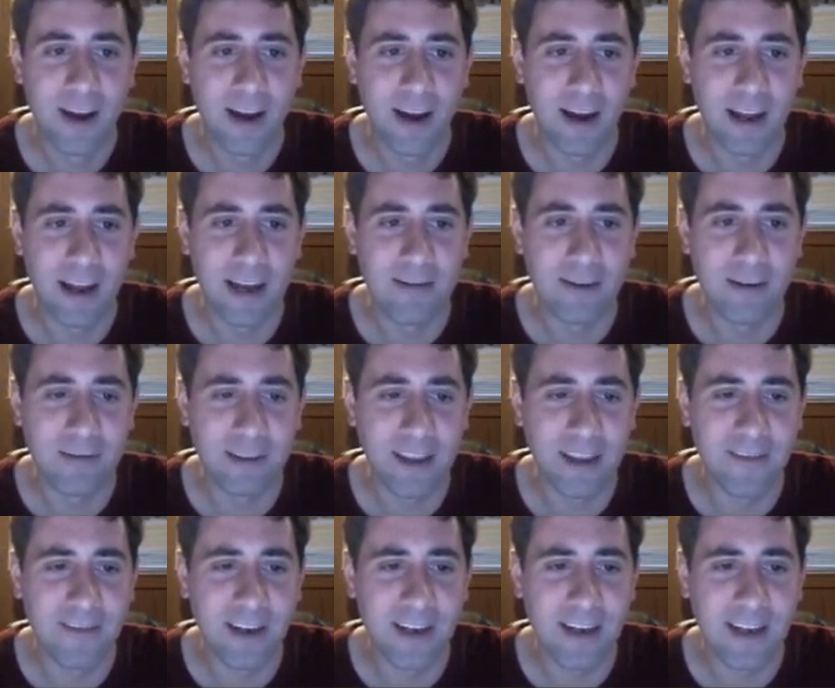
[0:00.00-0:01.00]
Anyway, what
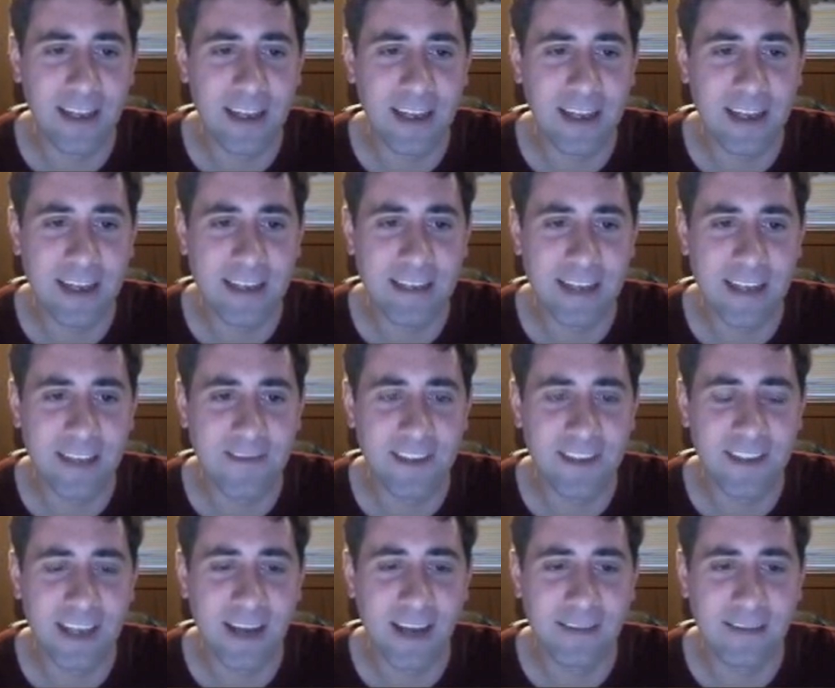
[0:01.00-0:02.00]
they've done is they've
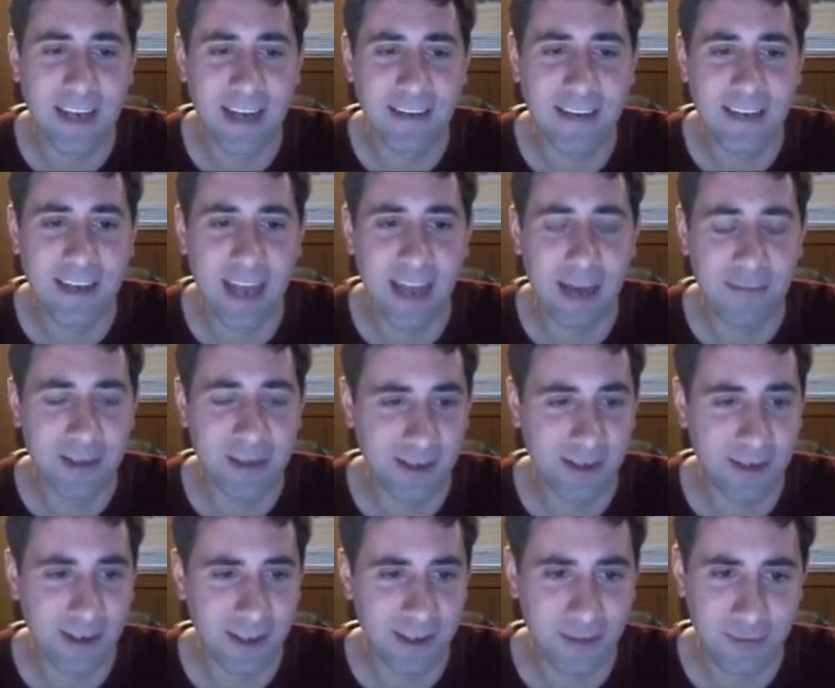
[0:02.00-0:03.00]
scaled down the
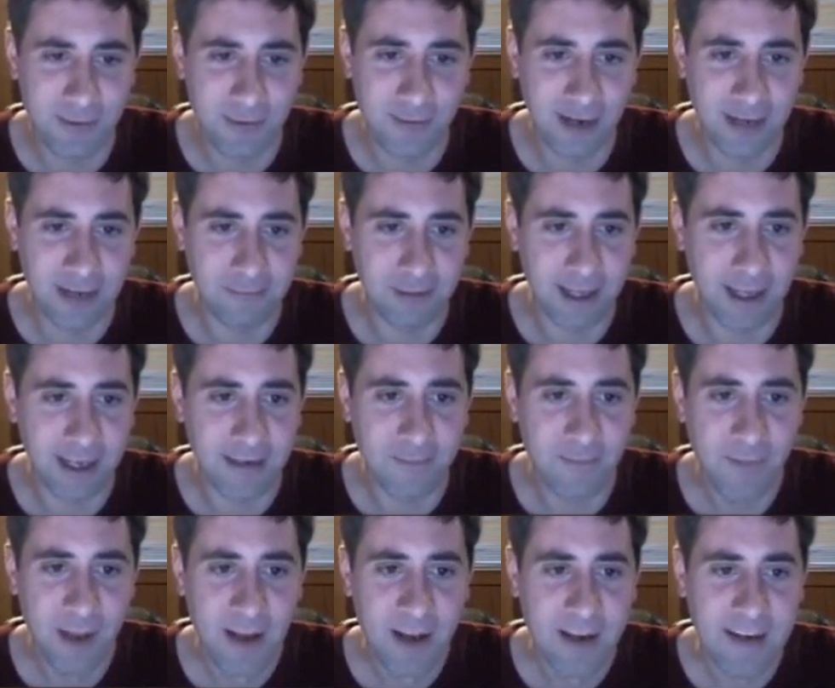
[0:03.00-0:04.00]
damage on the boomerang blade.
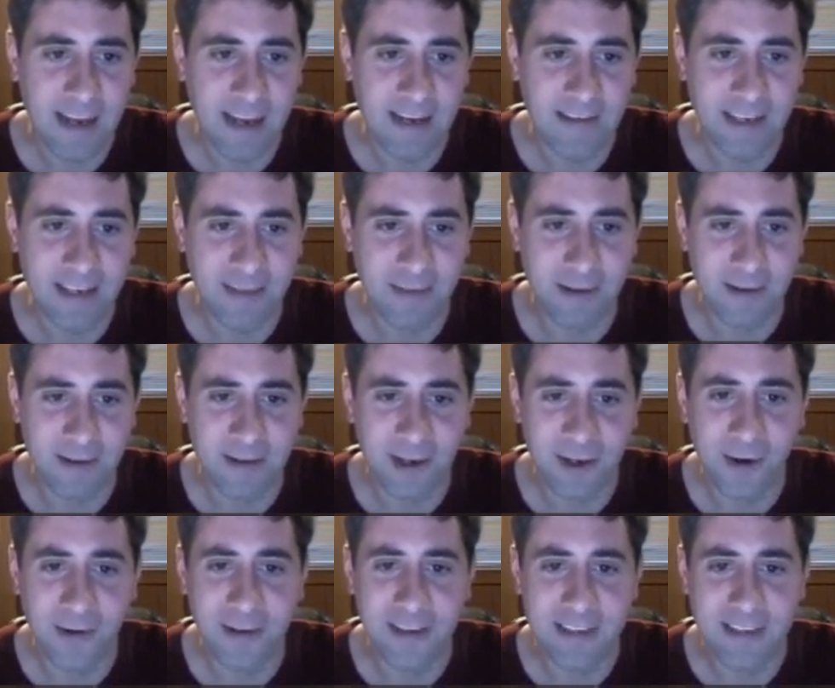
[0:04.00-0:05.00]
Now scales with
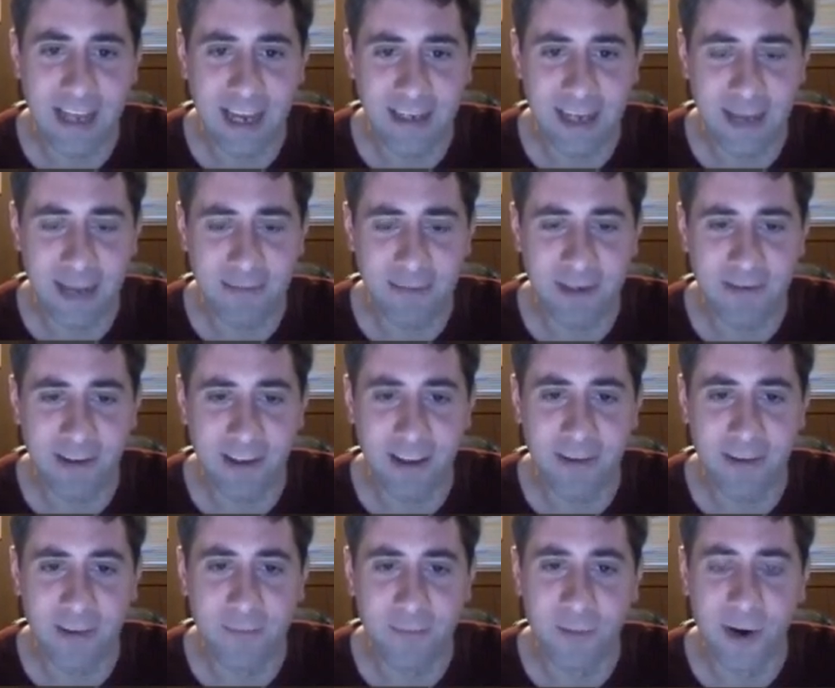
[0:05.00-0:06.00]
total attack damage
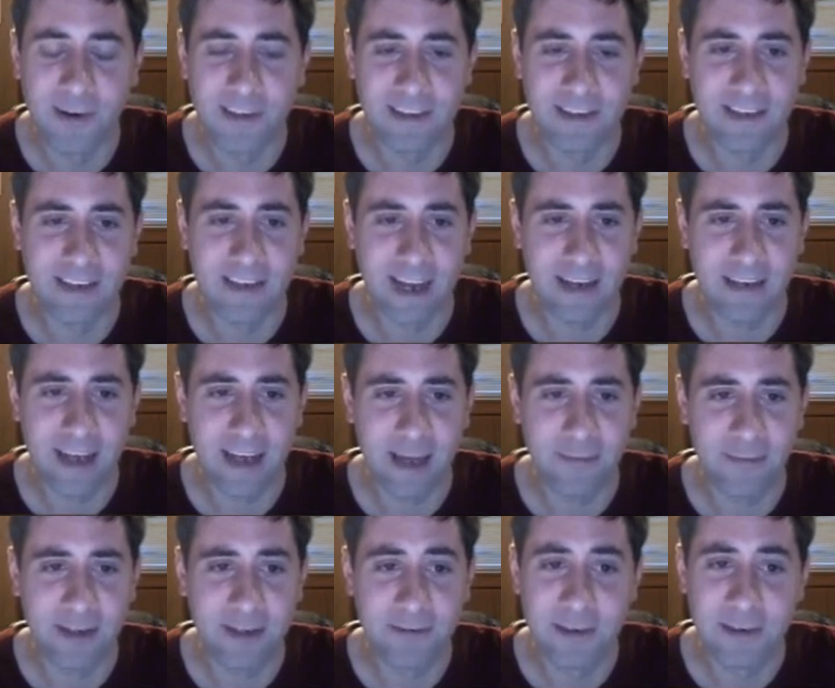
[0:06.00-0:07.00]
rather than bonus attack
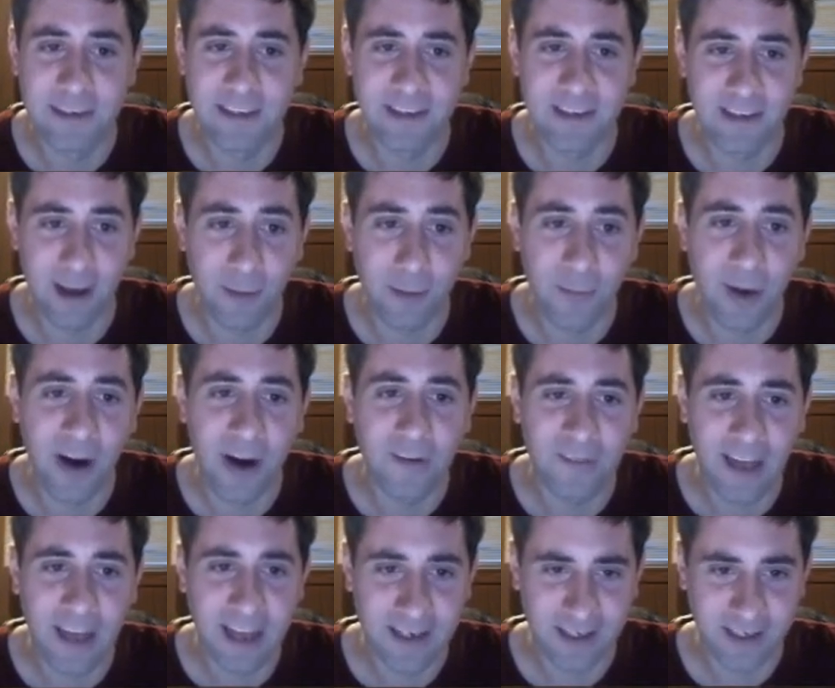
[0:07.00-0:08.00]
damage, which is a
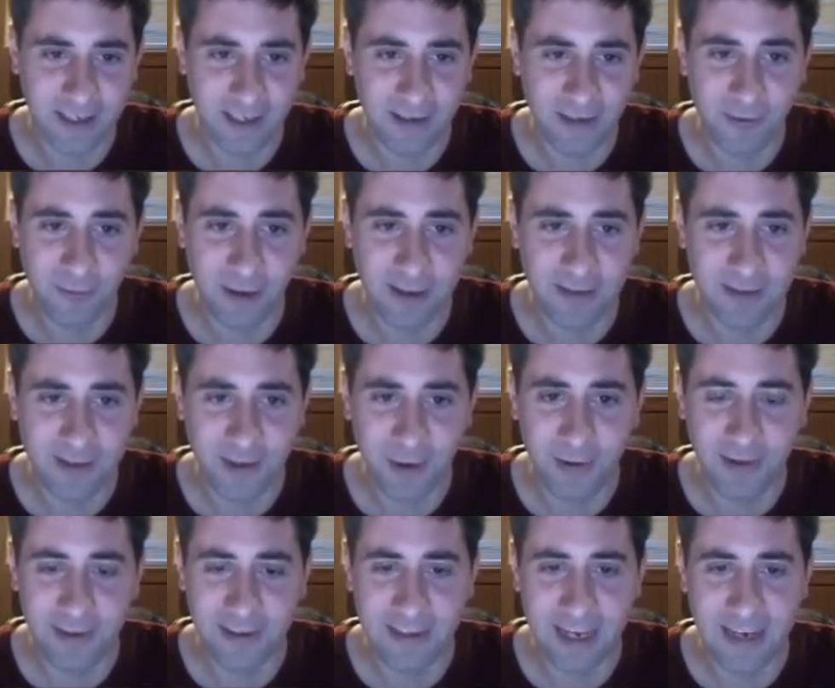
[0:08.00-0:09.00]
buff, actually. You want
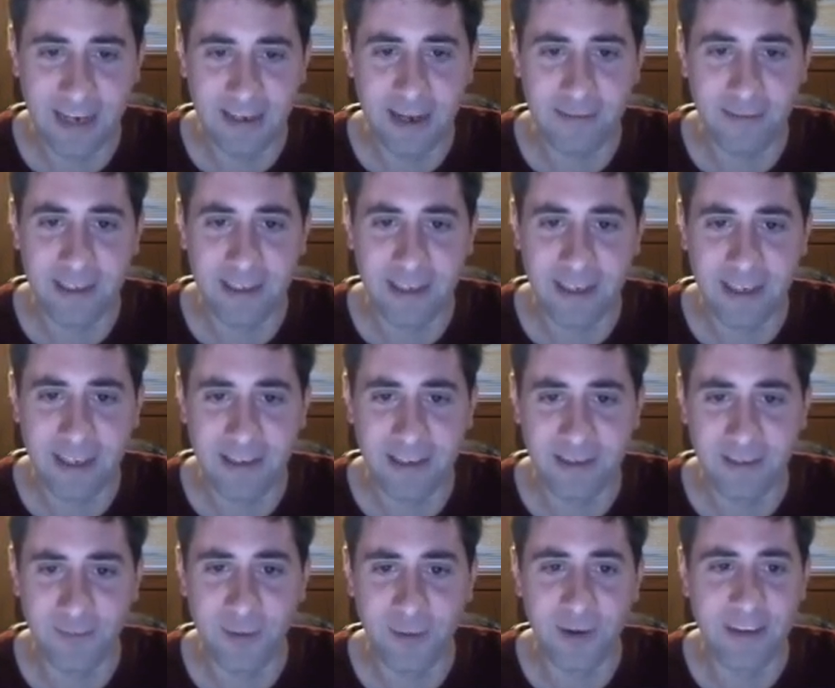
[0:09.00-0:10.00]
total attack damage, not
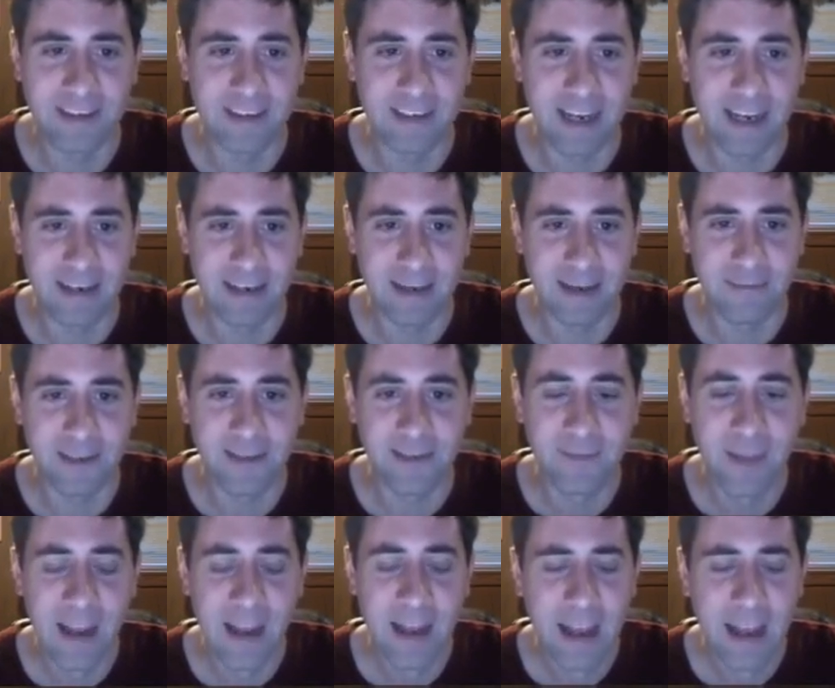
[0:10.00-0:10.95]
just bonus attack damage.